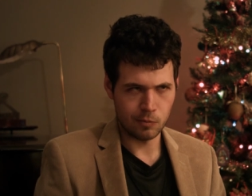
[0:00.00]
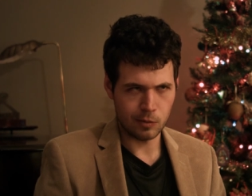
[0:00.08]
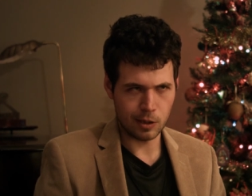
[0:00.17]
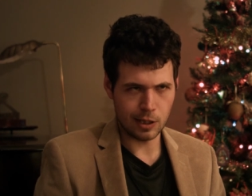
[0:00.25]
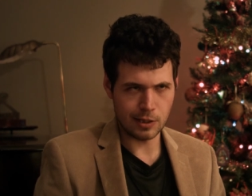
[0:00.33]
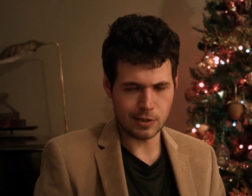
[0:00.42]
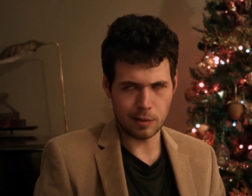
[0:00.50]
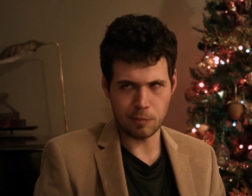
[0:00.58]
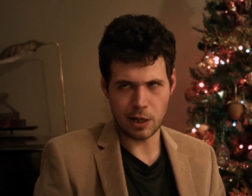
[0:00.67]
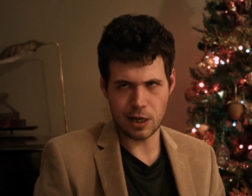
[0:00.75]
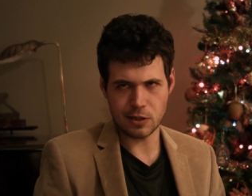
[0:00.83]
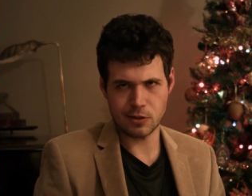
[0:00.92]
And as I
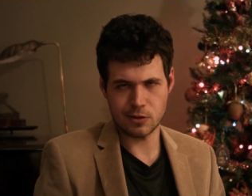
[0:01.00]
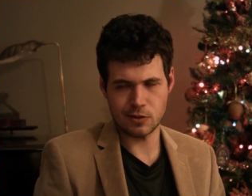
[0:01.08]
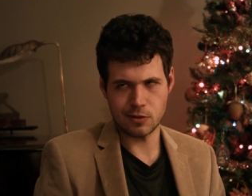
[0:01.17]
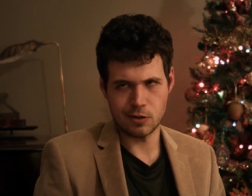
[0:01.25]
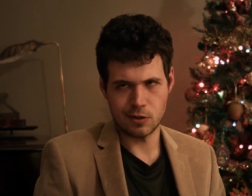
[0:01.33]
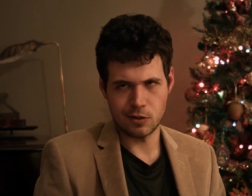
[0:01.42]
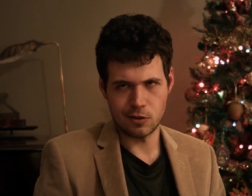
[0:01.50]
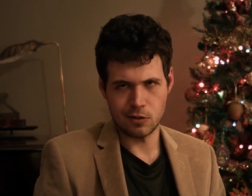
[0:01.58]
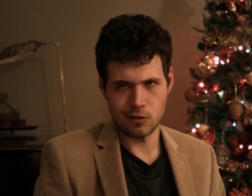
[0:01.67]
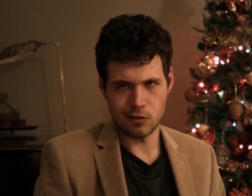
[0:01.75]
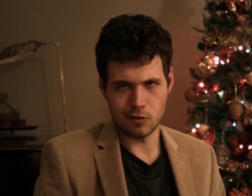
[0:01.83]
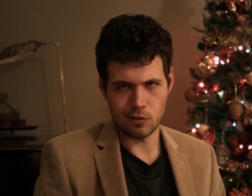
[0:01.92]
passed
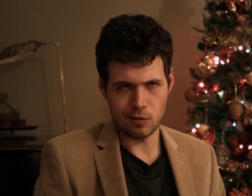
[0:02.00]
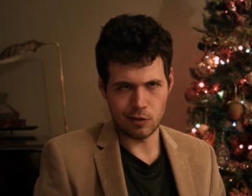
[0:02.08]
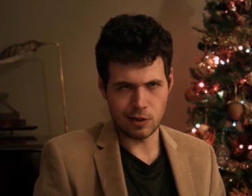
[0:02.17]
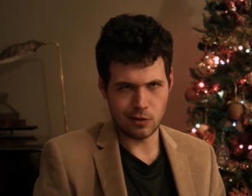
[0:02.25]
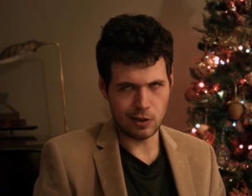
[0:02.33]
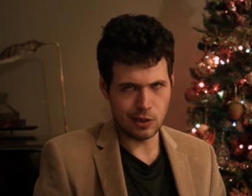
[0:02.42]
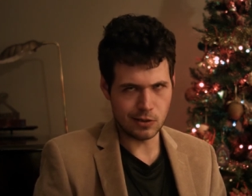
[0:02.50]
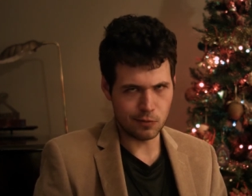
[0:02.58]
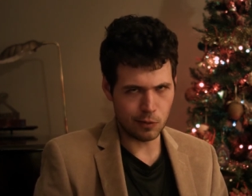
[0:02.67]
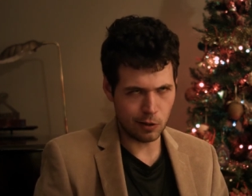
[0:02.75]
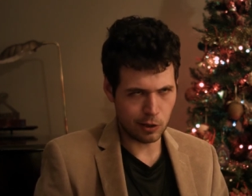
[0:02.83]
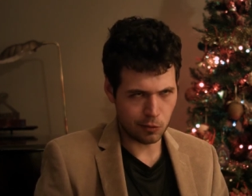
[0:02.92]
th these
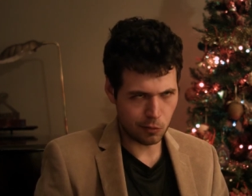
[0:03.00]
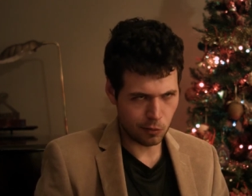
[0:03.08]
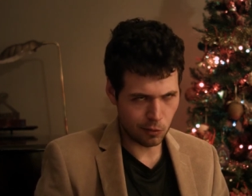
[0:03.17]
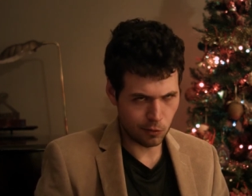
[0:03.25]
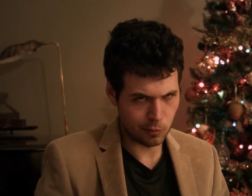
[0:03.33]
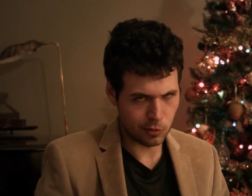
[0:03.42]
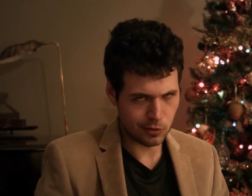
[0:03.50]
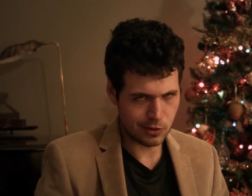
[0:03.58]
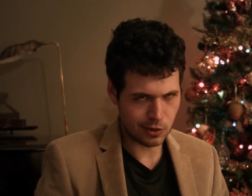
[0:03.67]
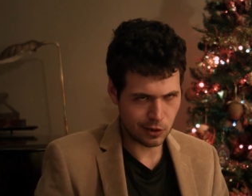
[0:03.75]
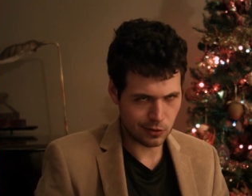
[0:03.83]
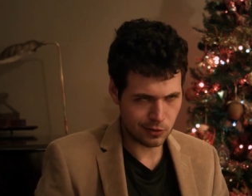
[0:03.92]
very horrible
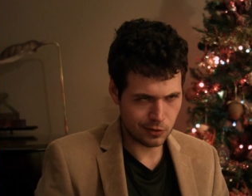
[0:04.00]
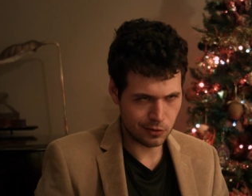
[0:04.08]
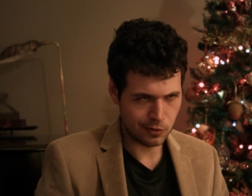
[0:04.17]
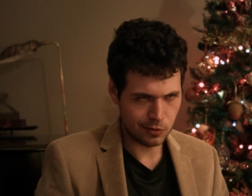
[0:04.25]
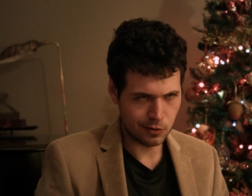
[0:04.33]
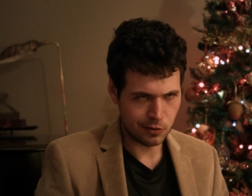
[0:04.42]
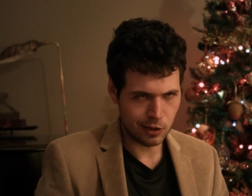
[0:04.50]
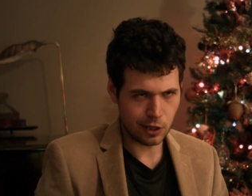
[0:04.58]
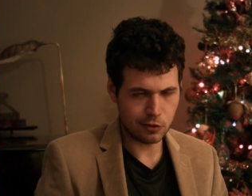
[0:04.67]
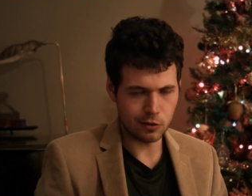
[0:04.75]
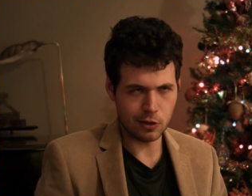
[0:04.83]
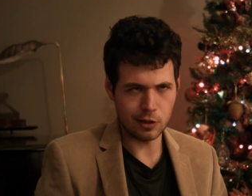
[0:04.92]
scenes, I
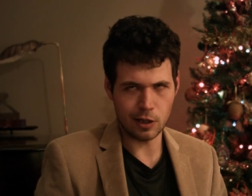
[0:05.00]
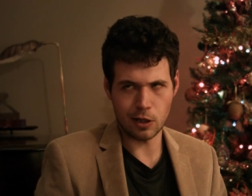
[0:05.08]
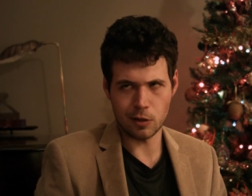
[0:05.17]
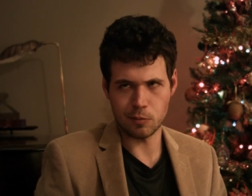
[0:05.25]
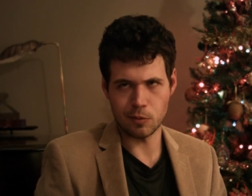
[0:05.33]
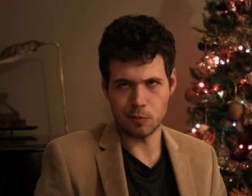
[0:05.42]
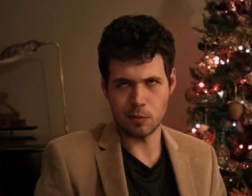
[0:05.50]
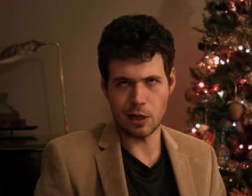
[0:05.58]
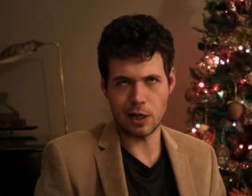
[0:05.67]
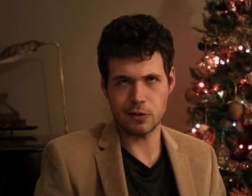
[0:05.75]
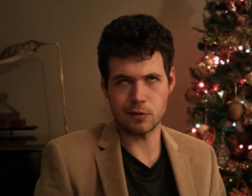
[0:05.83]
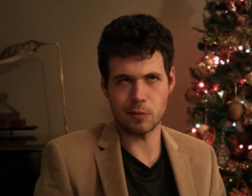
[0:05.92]
couldn't help but
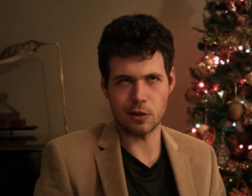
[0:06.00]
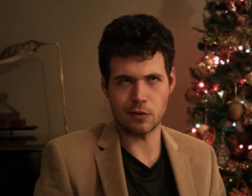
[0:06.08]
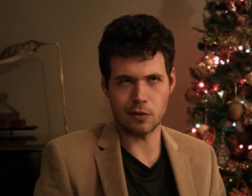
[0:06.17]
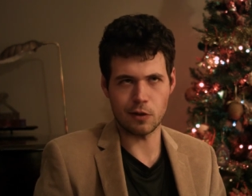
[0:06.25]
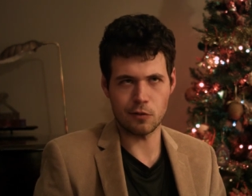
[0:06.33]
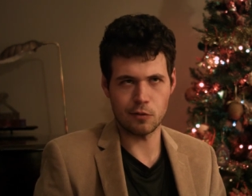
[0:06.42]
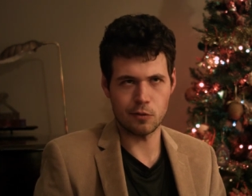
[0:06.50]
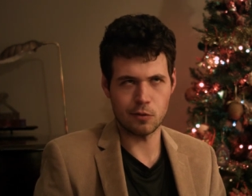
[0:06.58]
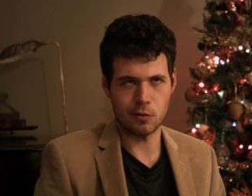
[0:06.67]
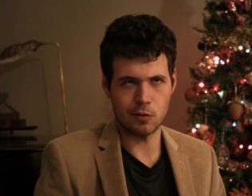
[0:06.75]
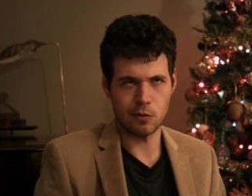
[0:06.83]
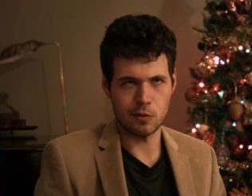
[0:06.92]
ask myself,
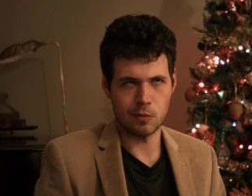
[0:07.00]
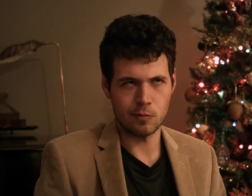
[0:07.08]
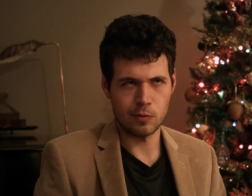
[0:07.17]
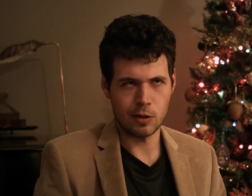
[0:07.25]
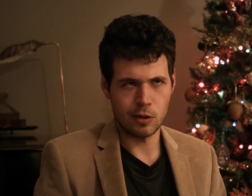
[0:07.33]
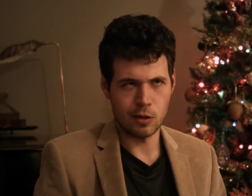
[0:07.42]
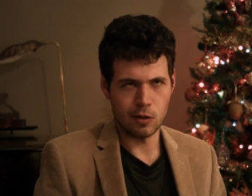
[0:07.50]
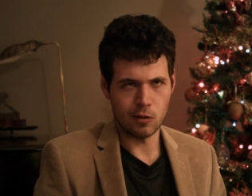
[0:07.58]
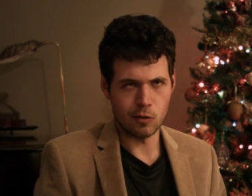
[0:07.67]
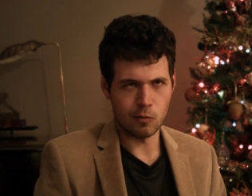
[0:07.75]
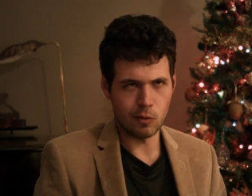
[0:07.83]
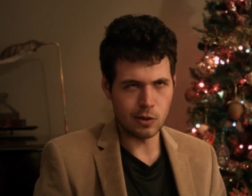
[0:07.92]

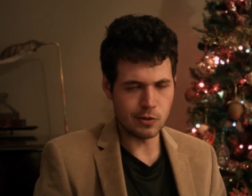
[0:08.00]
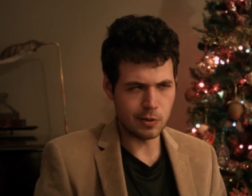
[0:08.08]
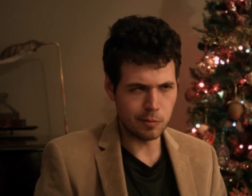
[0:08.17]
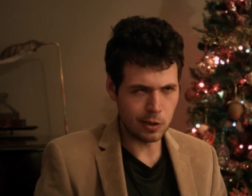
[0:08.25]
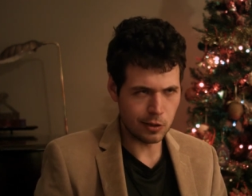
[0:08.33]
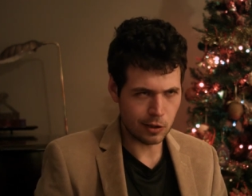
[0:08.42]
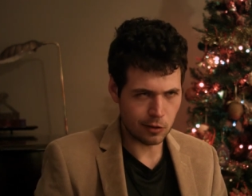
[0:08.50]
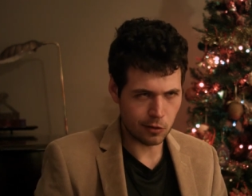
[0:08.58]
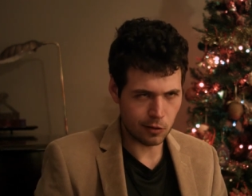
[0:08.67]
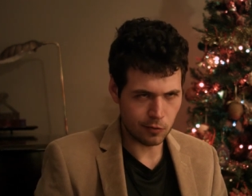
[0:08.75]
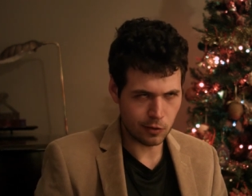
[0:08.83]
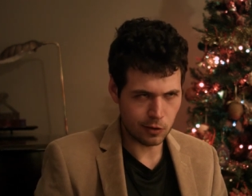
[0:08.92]
what is the meaning in
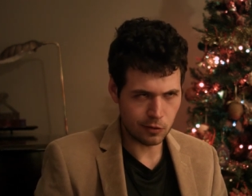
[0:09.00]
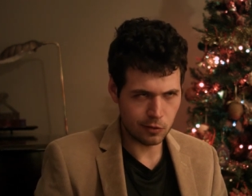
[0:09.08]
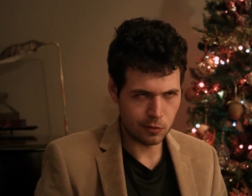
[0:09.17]
all of this?